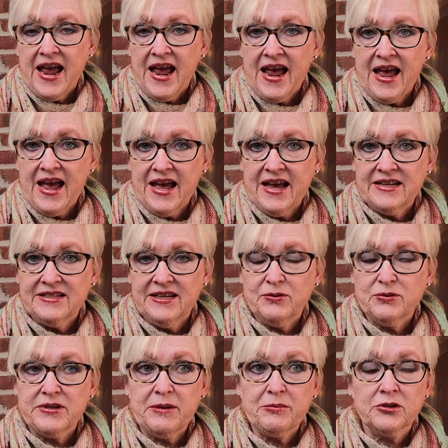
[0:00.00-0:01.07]
And he
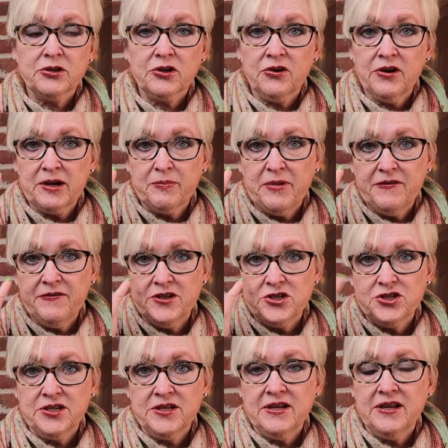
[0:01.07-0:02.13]
was able to correct my
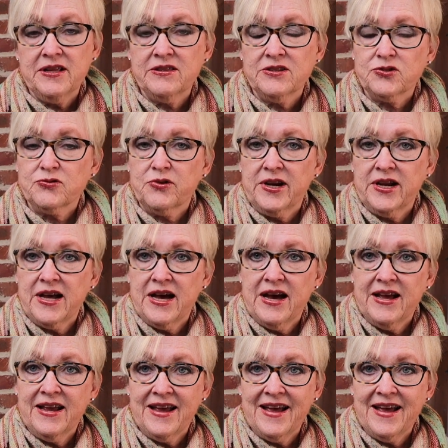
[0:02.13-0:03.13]
vision in this right eye,